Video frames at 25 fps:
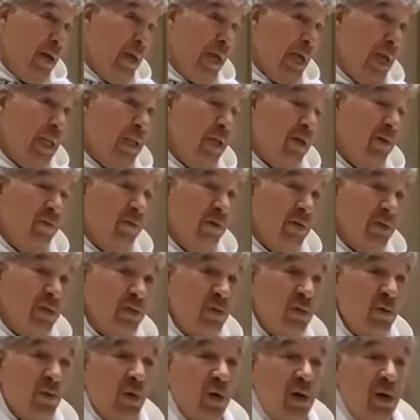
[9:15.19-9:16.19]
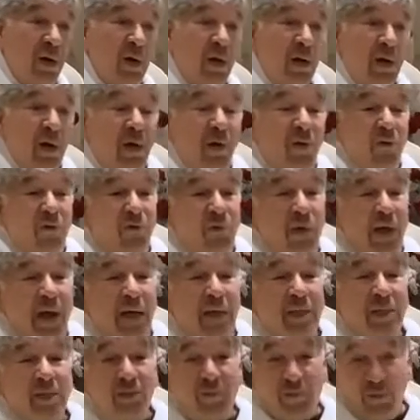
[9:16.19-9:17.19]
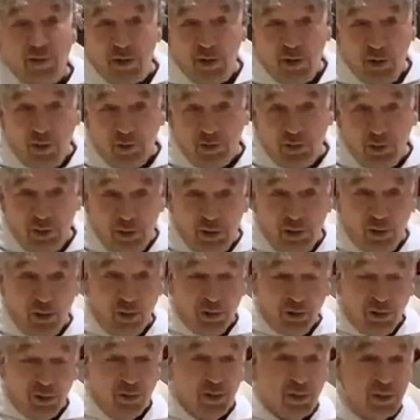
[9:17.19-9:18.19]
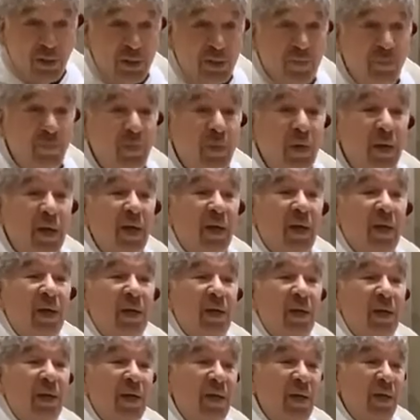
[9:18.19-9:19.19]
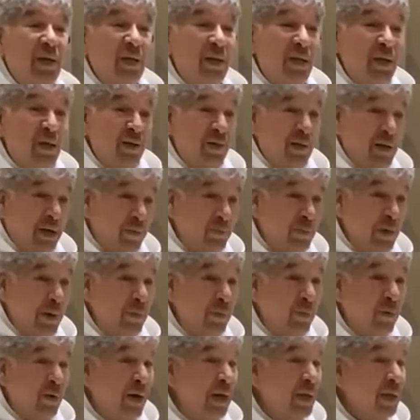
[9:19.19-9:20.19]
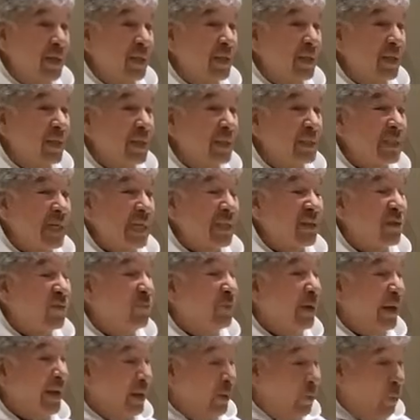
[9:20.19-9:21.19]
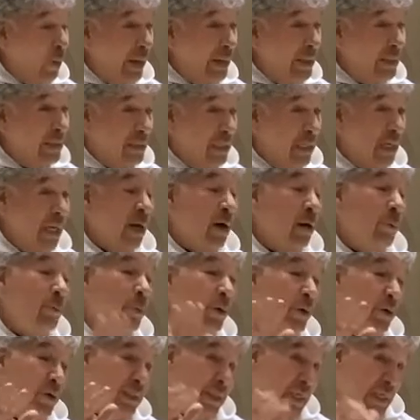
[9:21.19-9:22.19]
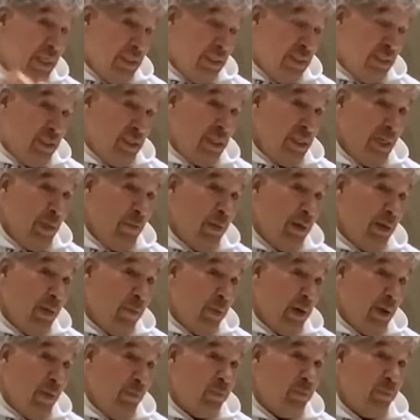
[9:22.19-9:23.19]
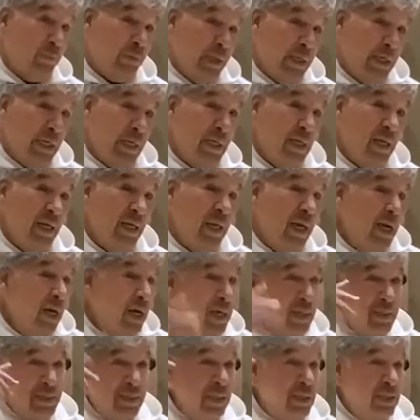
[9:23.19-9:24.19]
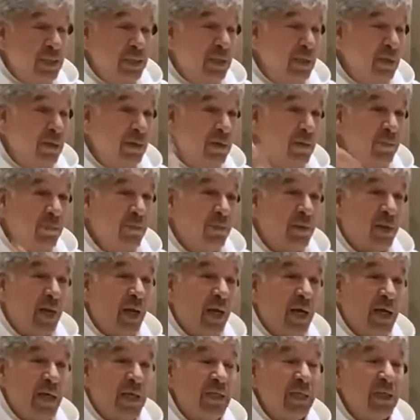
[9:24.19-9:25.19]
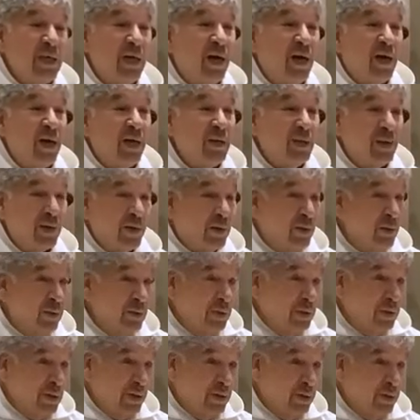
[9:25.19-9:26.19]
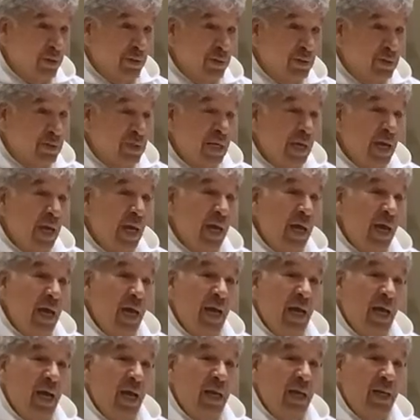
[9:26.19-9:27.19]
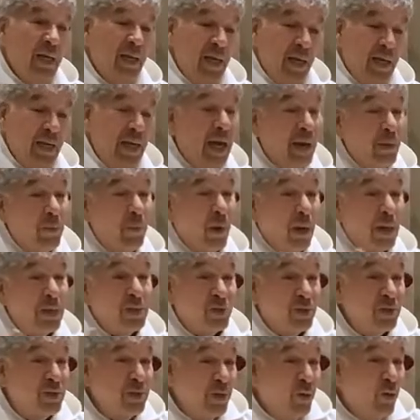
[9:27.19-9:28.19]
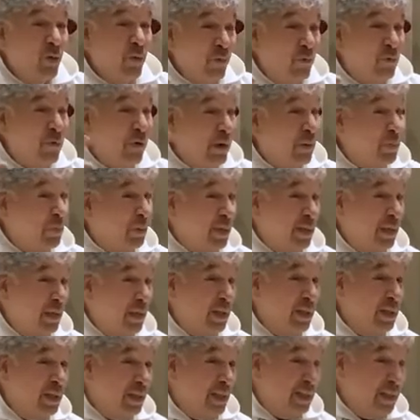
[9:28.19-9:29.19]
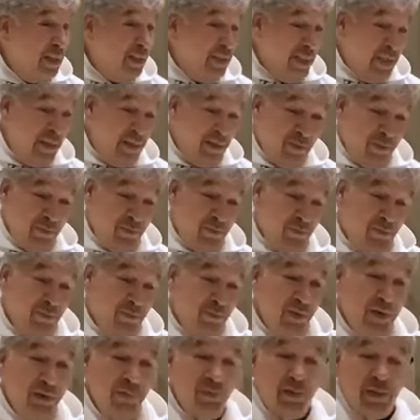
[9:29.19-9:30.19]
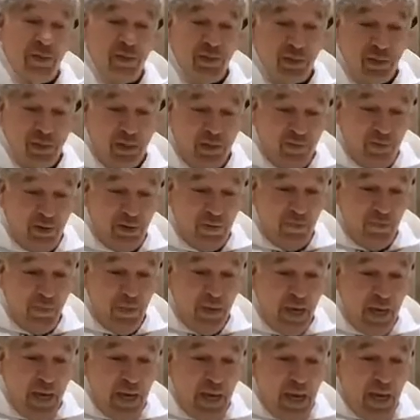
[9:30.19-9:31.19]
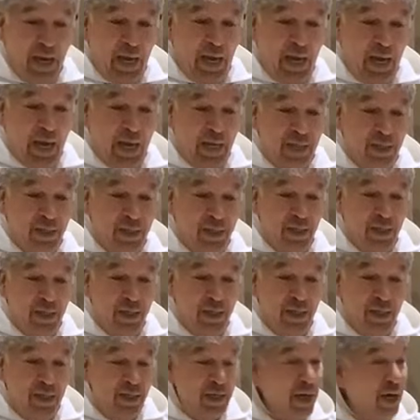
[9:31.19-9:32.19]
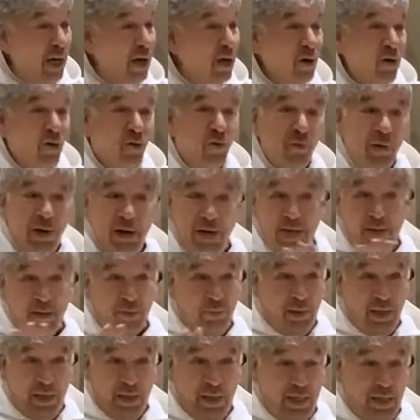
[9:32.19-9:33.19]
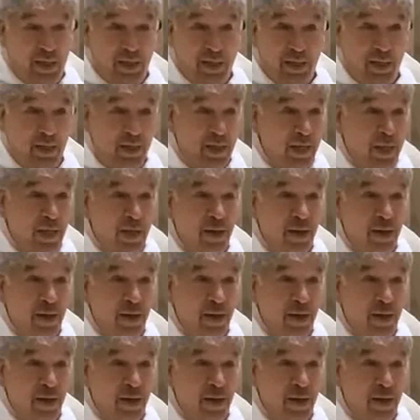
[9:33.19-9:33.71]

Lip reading: Any of us who are fans of the Golden Girls commemorate the death of Betty White today. Her birthday is today. Betty White played a ditzy blonde on the Golden Girls, and I watch frequently the reruns of it. And great comedian.